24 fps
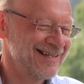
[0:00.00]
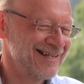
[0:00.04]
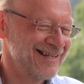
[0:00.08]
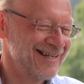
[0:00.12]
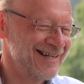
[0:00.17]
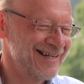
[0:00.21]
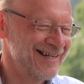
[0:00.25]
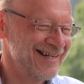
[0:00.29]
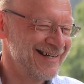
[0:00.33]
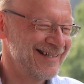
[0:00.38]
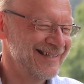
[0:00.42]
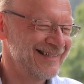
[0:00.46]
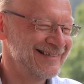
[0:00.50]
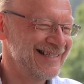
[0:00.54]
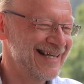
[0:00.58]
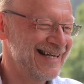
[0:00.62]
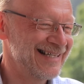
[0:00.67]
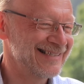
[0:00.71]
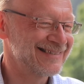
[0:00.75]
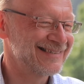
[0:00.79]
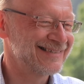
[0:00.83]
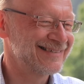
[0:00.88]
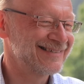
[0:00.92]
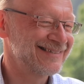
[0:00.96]
And
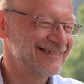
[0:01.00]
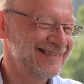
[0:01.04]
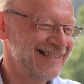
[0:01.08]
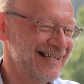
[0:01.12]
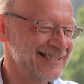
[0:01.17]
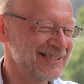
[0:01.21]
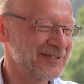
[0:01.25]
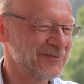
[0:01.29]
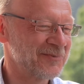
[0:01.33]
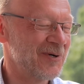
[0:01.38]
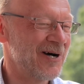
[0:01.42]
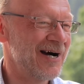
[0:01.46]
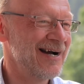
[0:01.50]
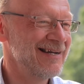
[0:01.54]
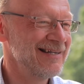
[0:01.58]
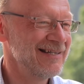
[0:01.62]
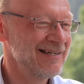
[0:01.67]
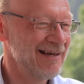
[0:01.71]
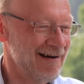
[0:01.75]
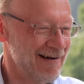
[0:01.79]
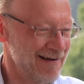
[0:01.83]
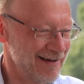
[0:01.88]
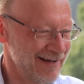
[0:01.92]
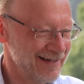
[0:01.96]
that's what I
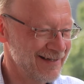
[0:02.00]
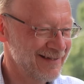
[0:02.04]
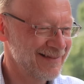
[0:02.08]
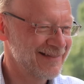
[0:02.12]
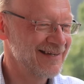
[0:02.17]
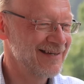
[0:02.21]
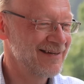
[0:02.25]
like,